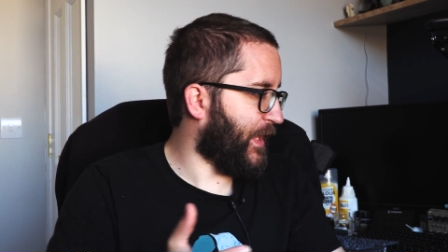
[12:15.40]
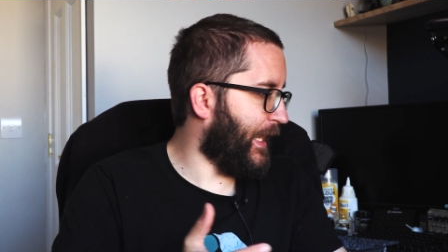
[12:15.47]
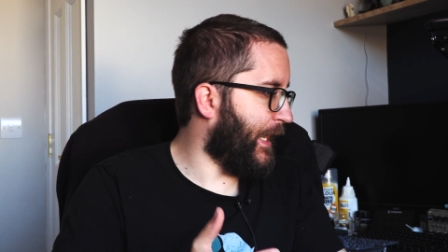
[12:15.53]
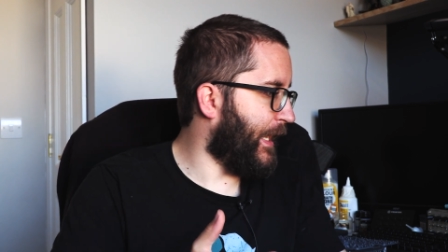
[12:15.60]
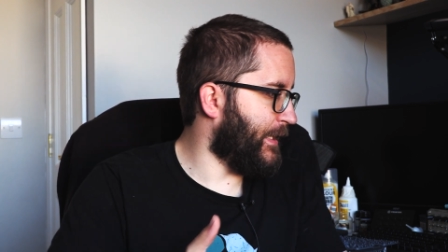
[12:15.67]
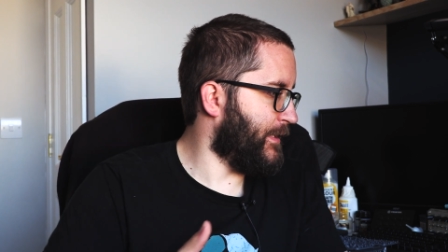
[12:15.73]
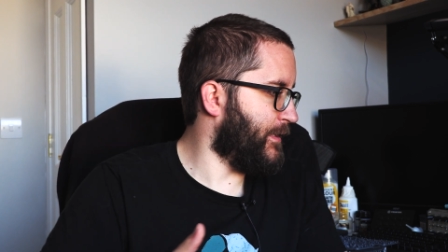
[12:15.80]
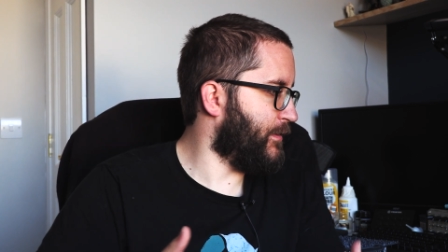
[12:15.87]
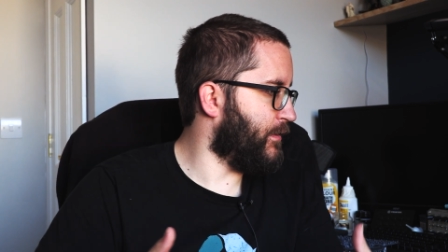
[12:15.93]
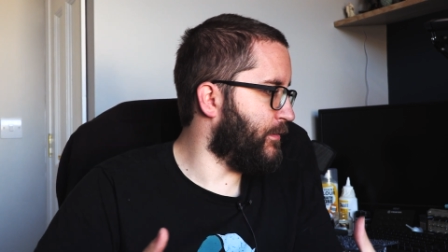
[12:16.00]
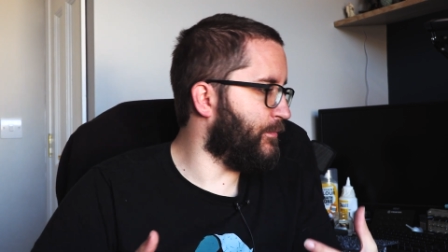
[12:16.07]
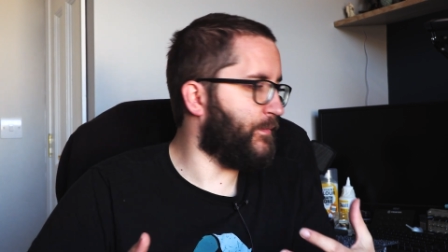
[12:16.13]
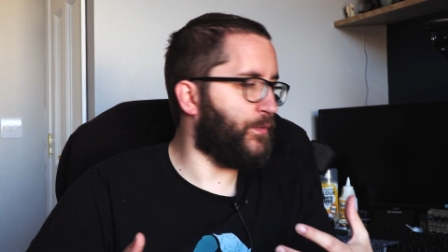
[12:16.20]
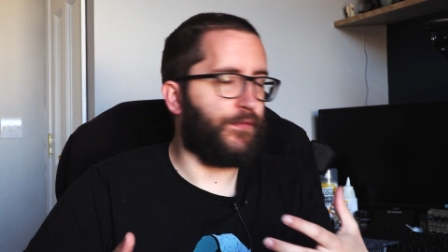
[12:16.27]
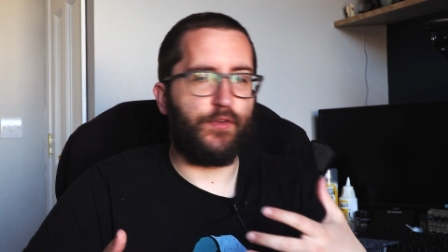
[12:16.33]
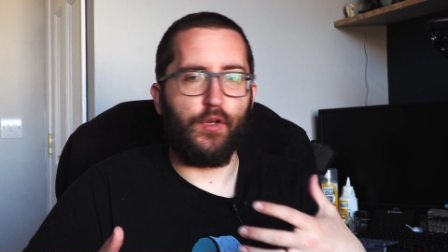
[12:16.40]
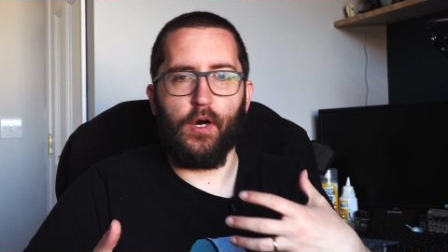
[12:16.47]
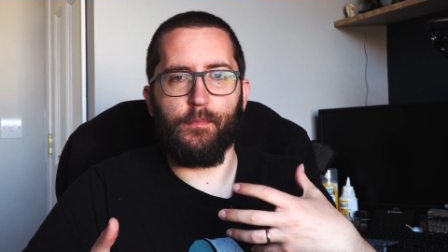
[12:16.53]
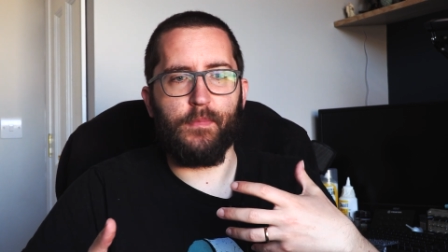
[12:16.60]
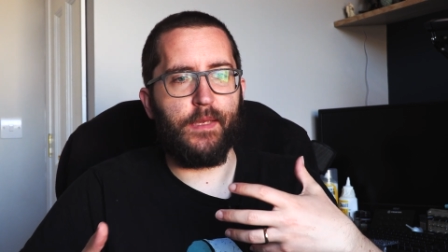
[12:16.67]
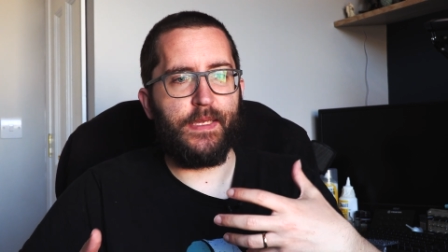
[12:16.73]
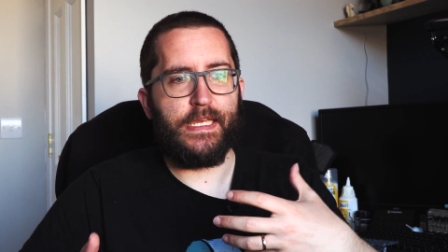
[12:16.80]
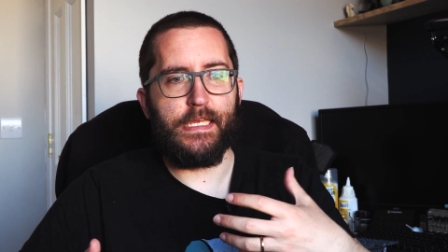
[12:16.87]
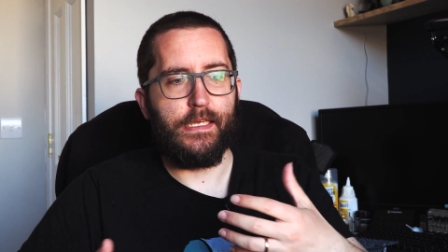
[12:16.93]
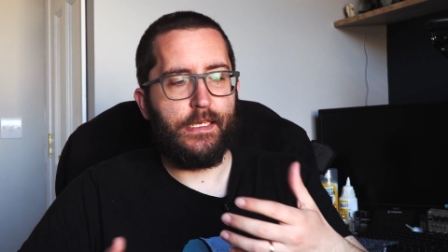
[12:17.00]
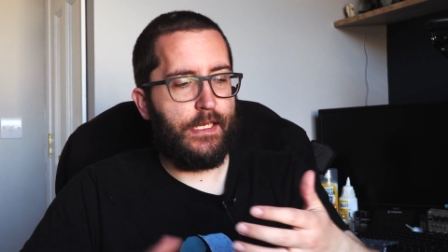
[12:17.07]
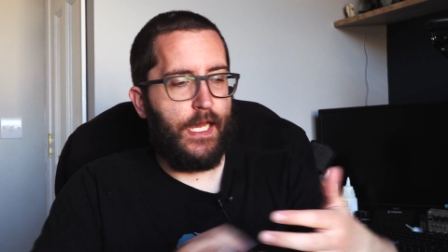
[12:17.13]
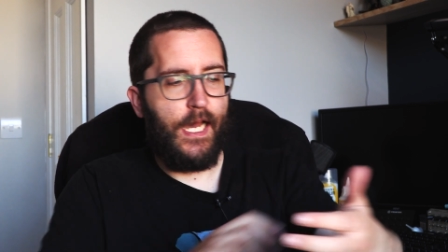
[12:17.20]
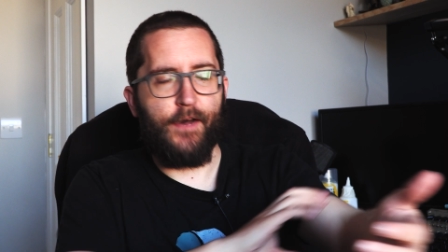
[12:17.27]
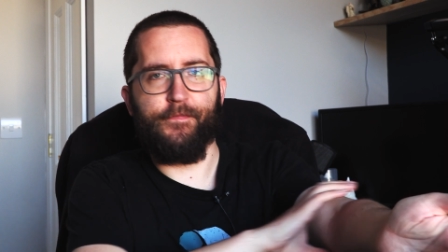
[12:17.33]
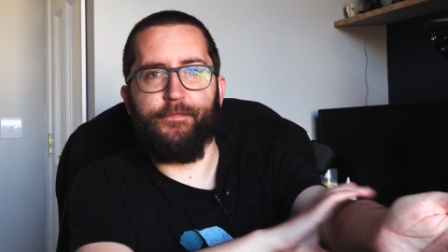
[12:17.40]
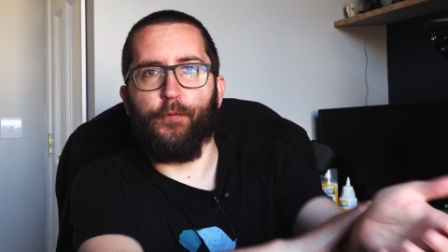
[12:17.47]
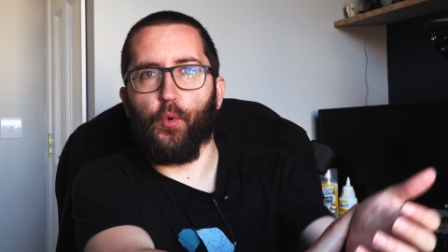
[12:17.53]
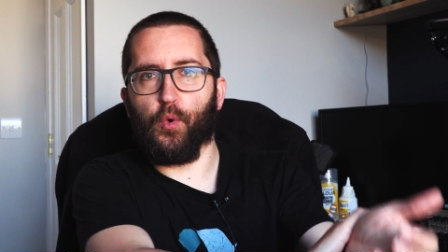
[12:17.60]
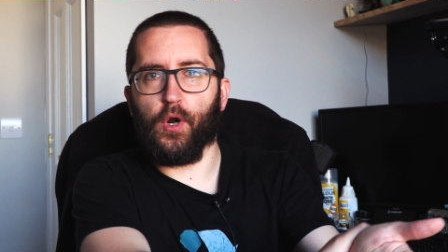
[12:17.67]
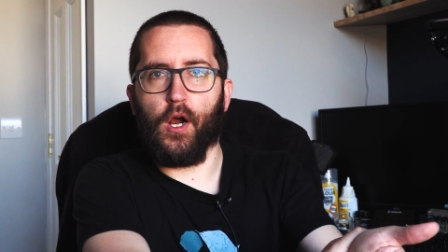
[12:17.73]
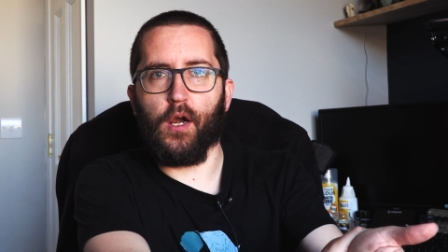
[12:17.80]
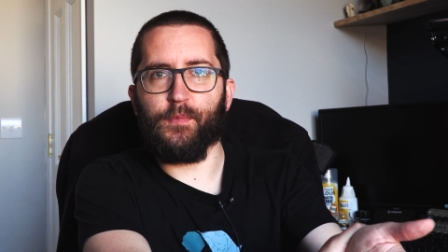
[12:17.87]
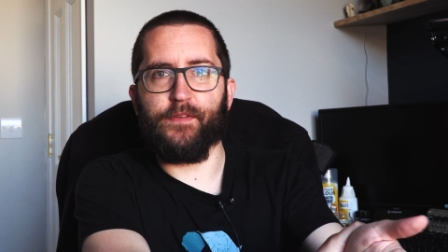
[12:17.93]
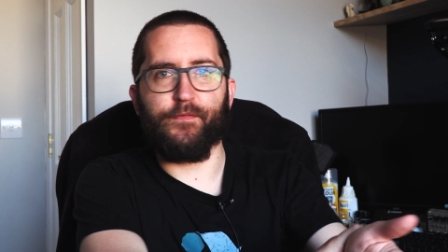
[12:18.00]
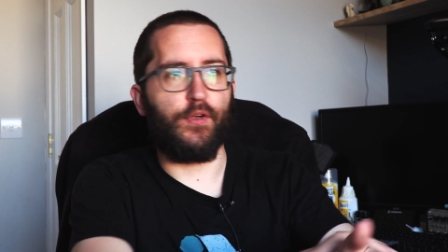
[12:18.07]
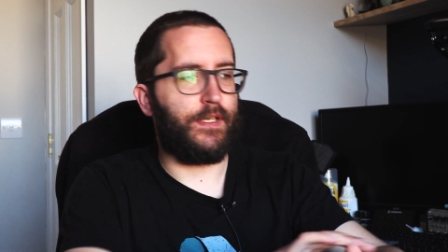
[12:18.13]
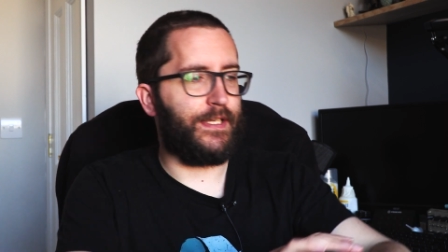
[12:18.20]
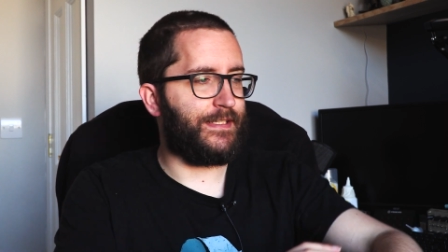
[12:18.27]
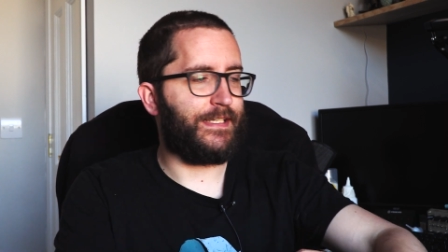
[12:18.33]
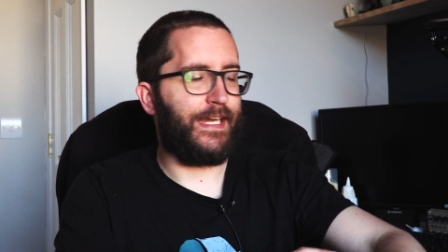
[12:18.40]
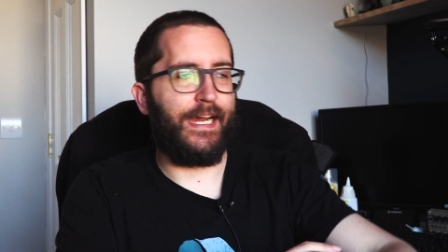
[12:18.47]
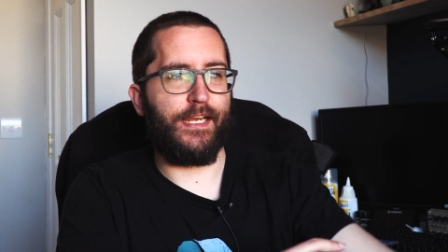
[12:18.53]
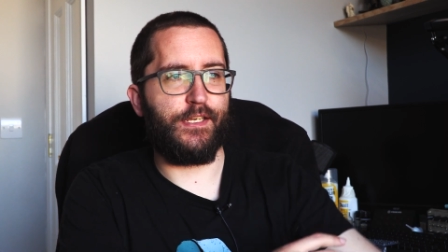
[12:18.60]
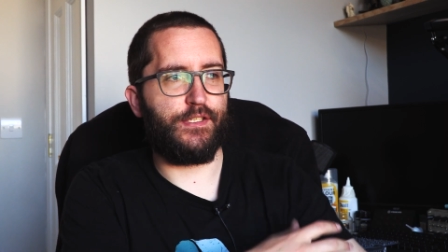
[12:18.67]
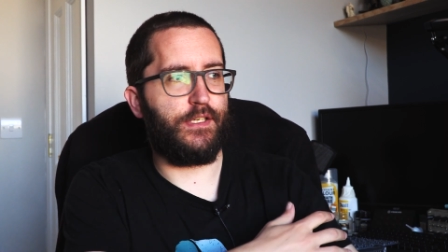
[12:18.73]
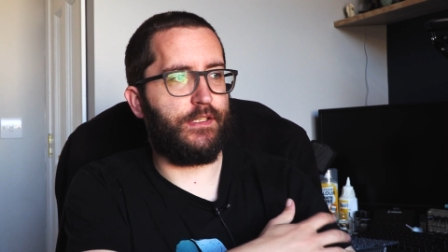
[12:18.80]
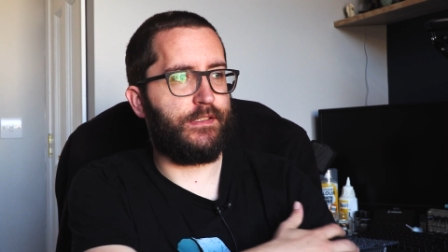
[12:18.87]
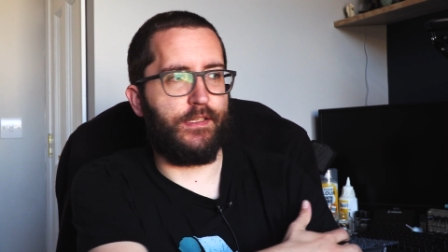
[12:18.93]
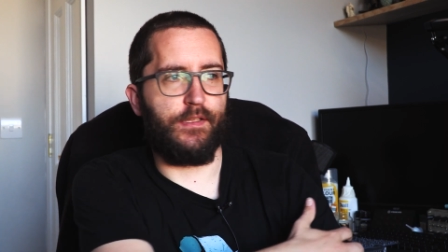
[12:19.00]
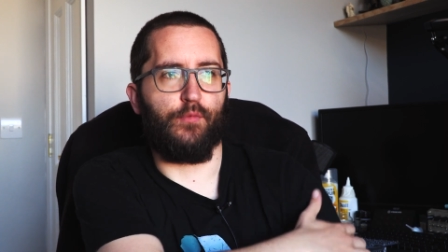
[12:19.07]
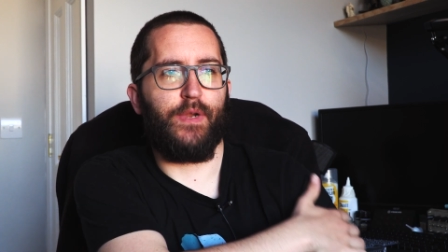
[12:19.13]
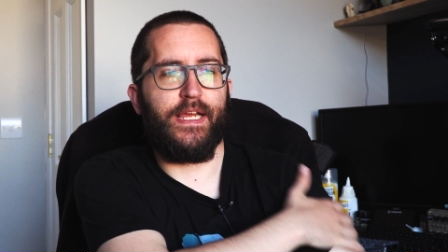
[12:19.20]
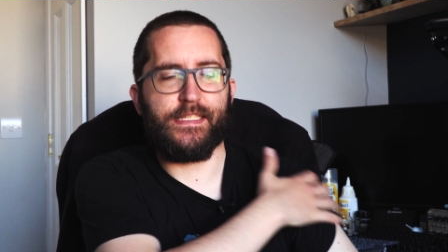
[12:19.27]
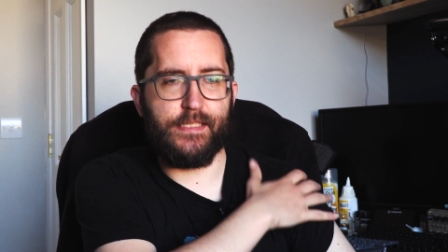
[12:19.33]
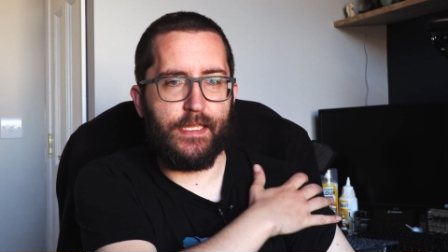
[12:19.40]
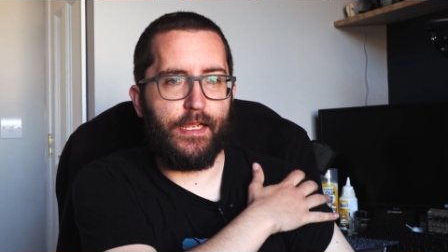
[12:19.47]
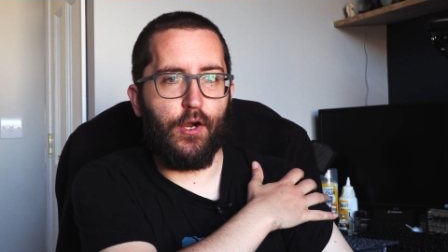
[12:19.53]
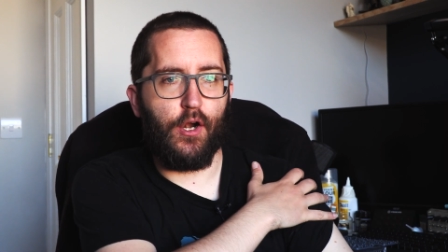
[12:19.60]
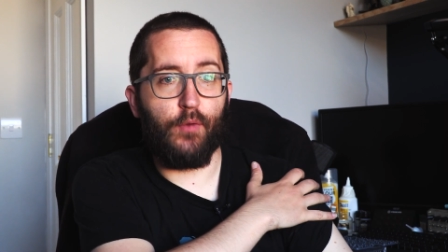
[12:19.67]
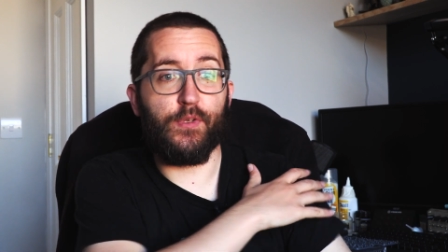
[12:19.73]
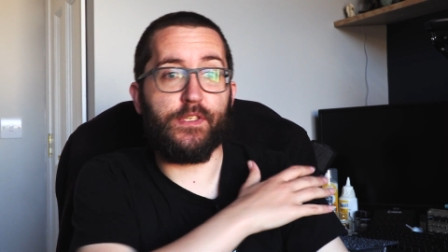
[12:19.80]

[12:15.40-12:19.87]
And you've got maybe a forearm that you've got to attach to the rest of the arm,